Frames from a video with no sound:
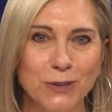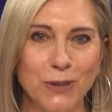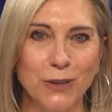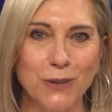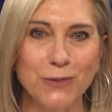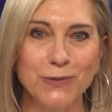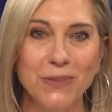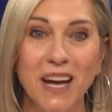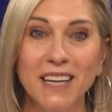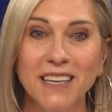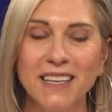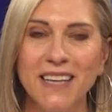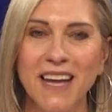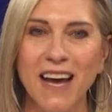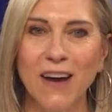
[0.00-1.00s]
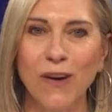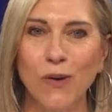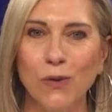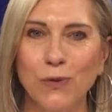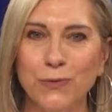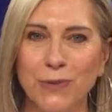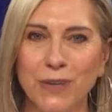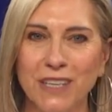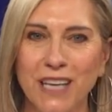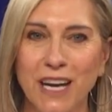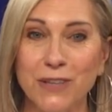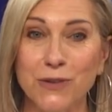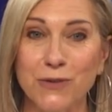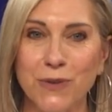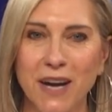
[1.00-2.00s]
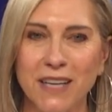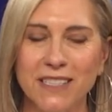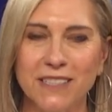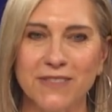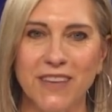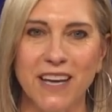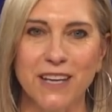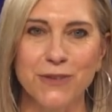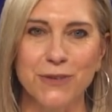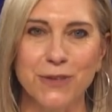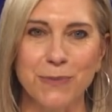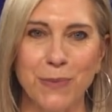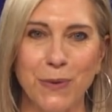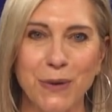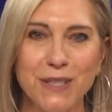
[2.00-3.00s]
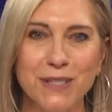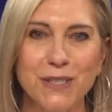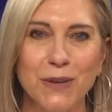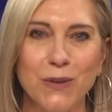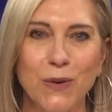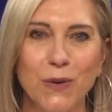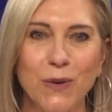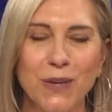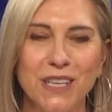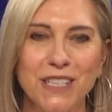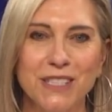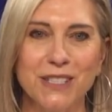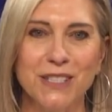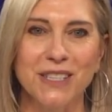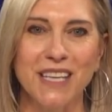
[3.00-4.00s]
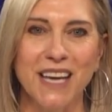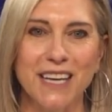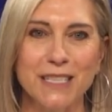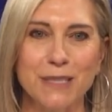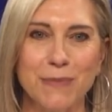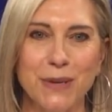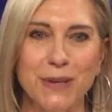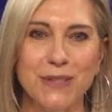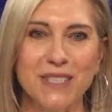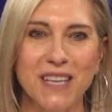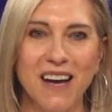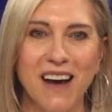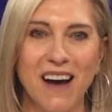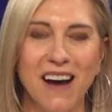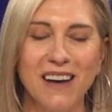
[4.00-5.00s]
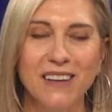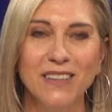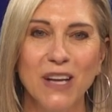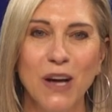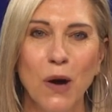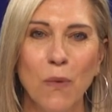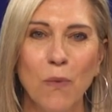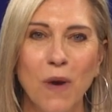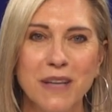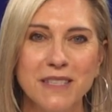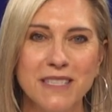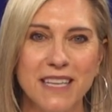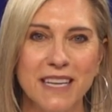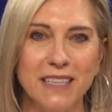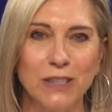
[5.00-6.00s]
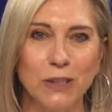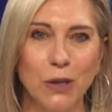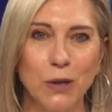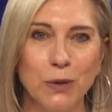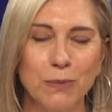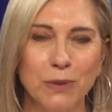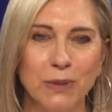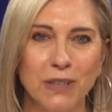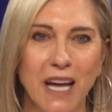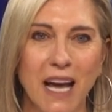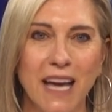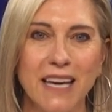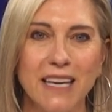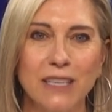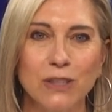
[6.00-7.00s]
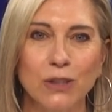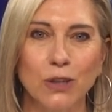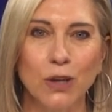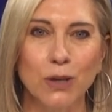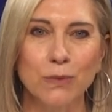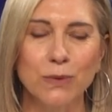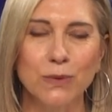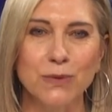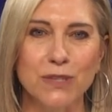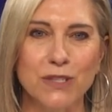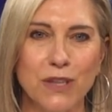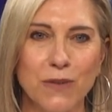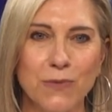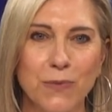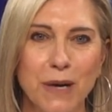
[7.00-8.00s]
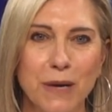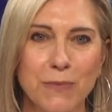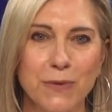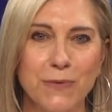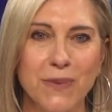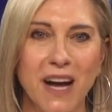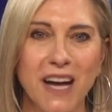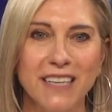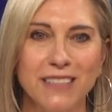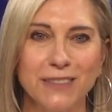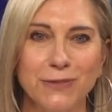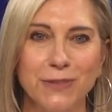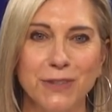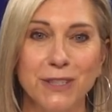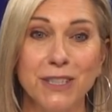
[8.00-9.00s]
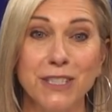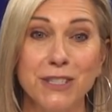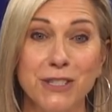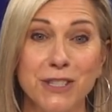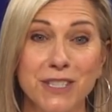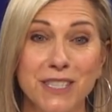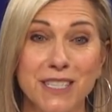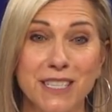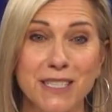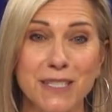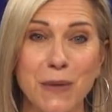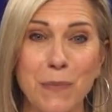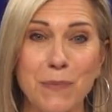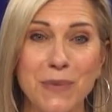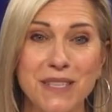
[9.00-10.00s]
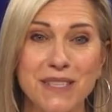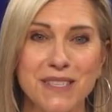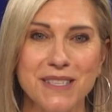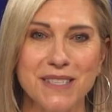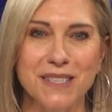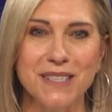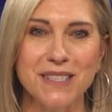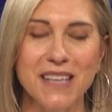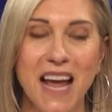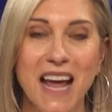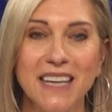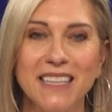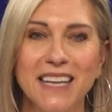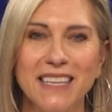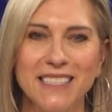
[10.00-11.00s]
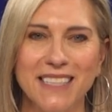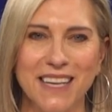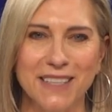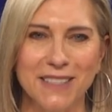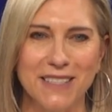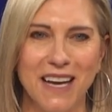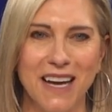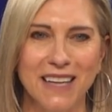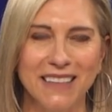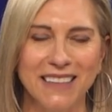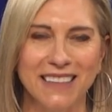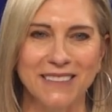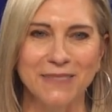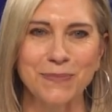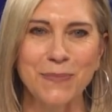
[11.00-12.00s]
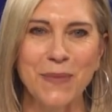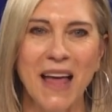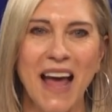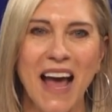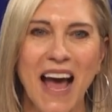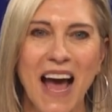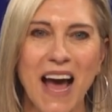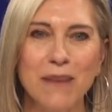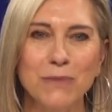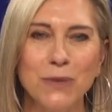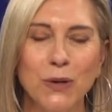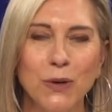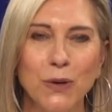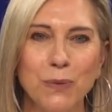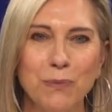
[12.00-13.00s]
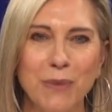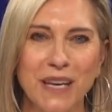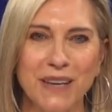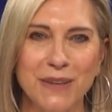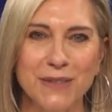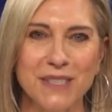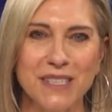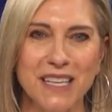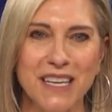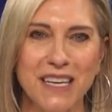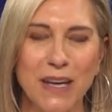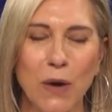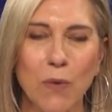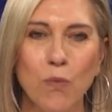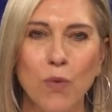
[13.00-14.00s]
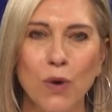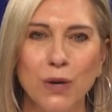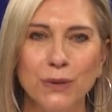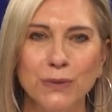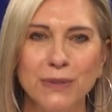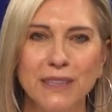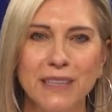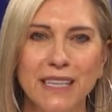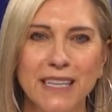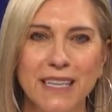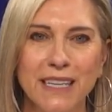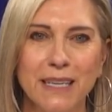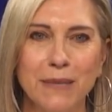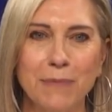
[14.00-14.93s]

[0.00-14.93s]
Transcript: off and are now offering attractive entry points, according to the experts, are WiseTech Global, a global software provider for the logistics businesses and a tech darling. Amcor plc, a world leading